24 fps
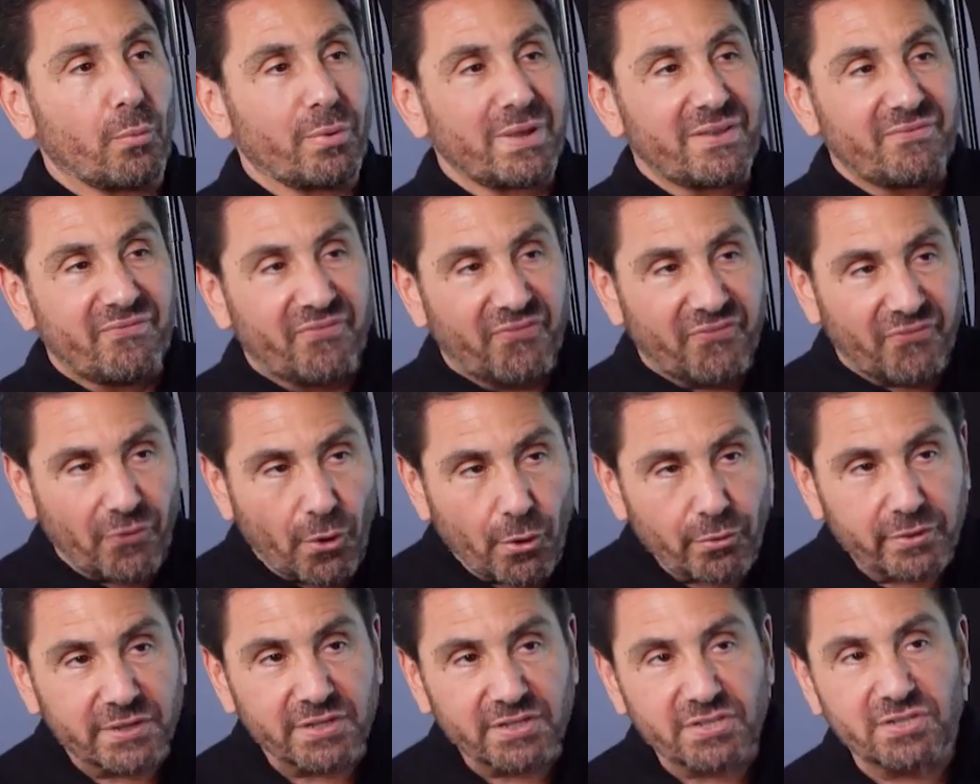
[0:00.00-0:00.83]
we
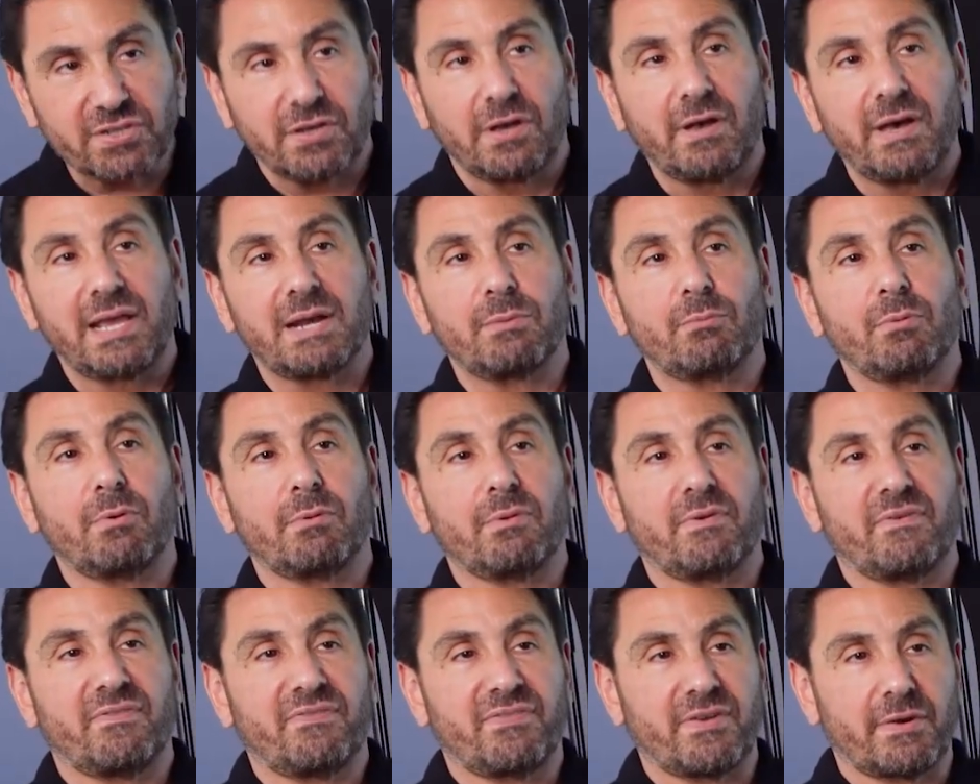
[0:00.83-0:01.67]
focus on and what
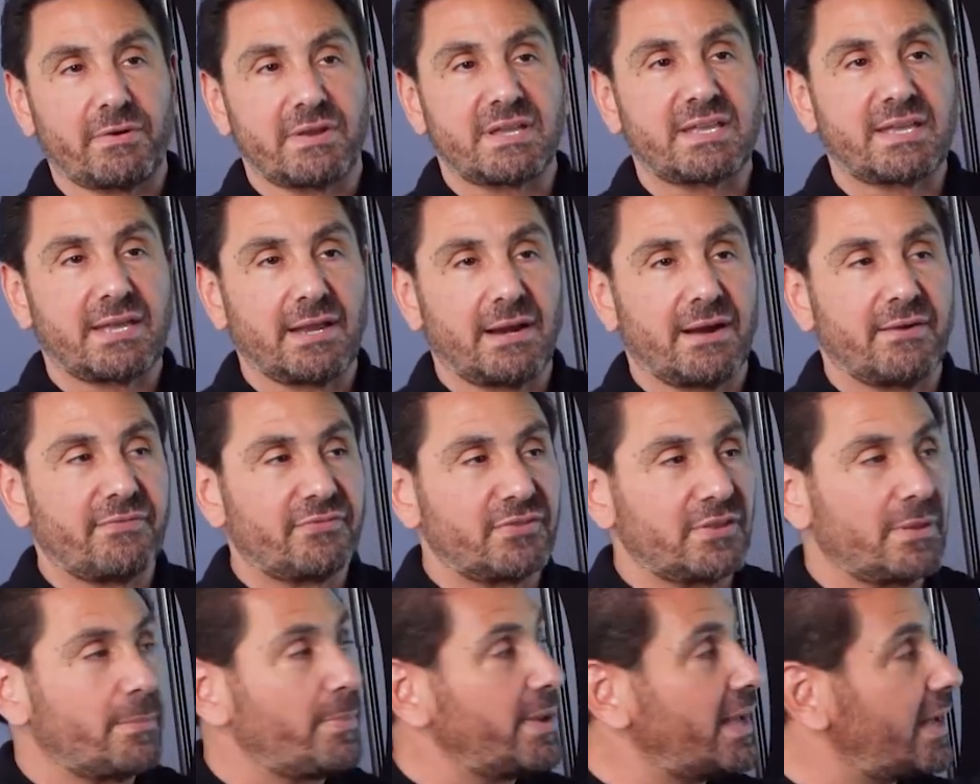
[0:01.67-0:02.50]
we're very
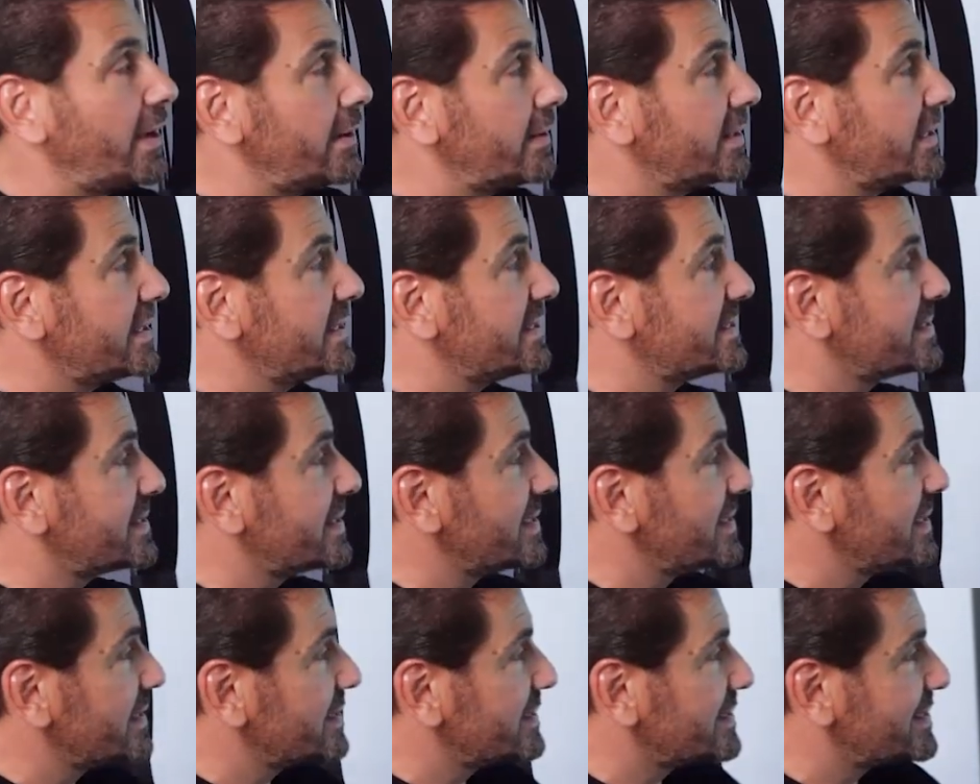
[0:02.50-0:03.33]
careful about is
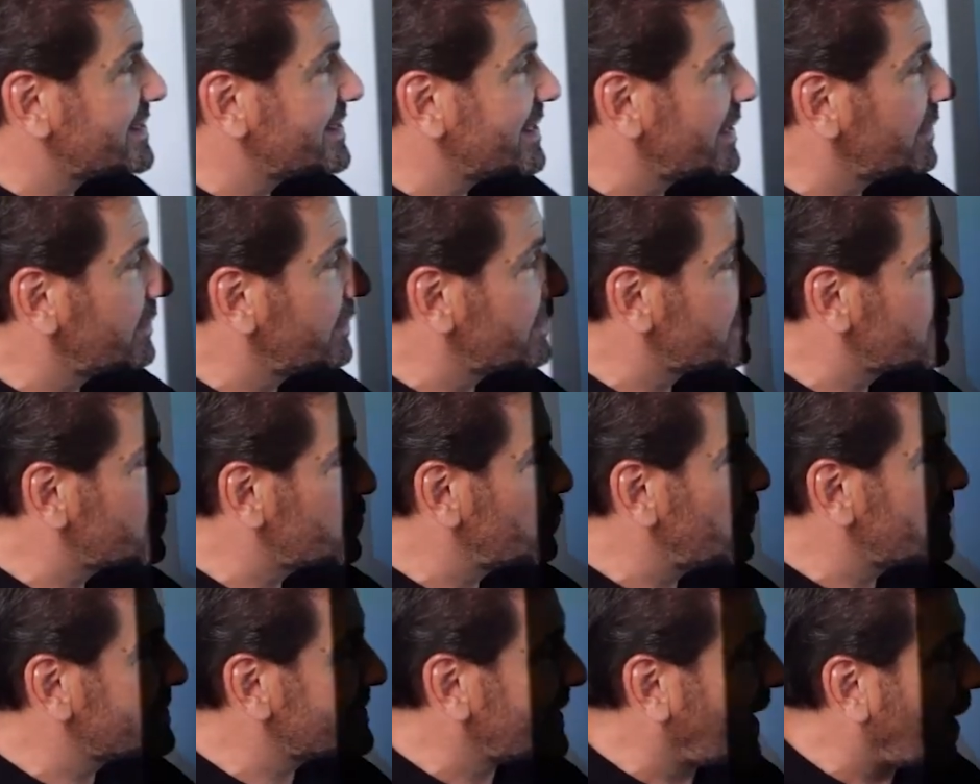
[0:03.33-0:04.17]
the signal
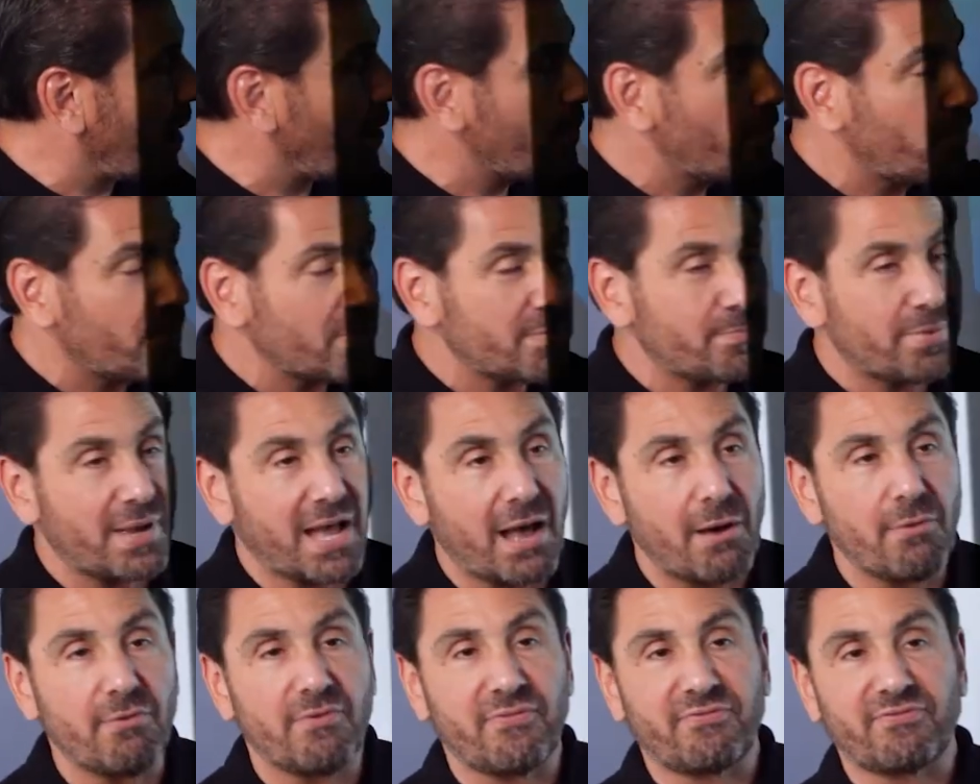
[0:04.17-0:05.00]
source output
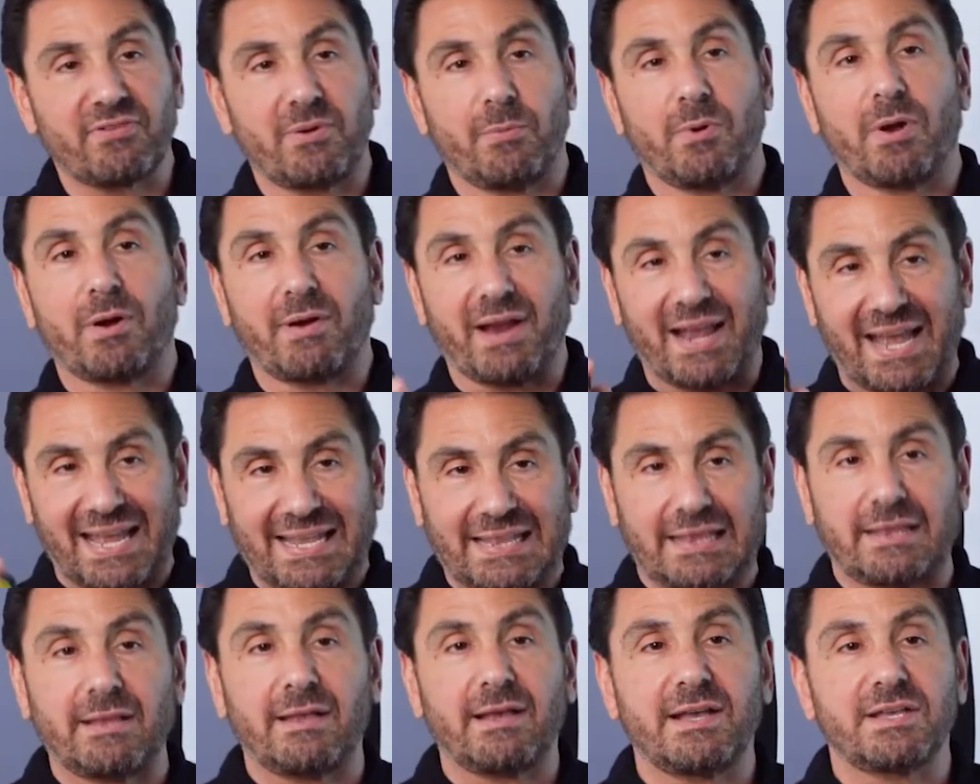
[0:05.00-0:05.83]
power from our
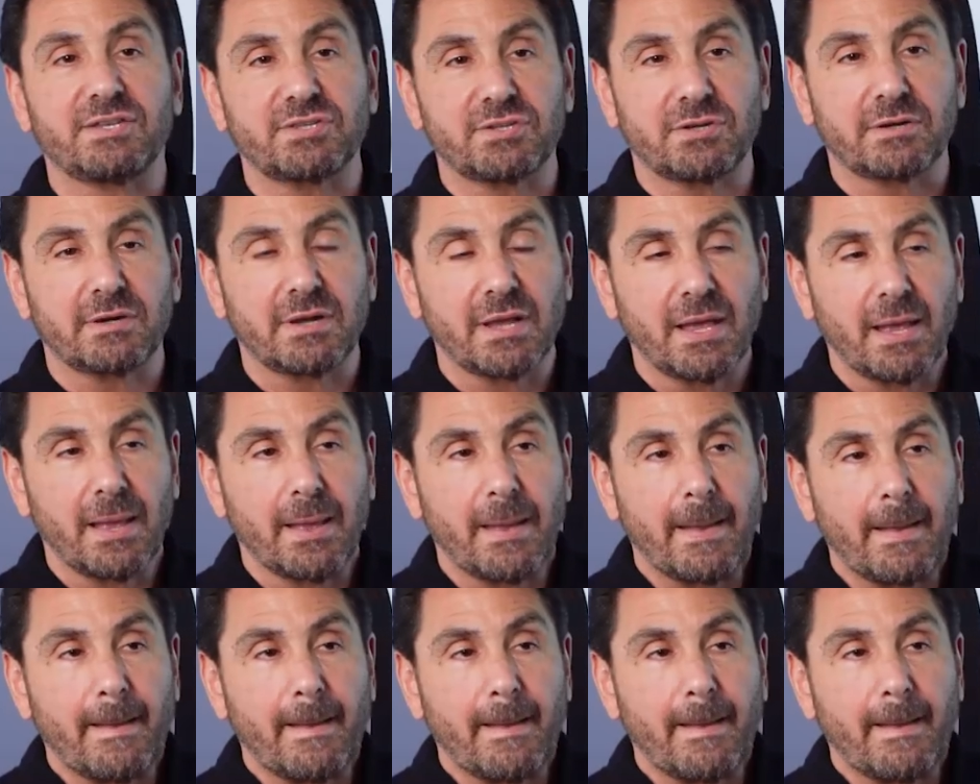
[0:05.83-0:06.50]
analyzer,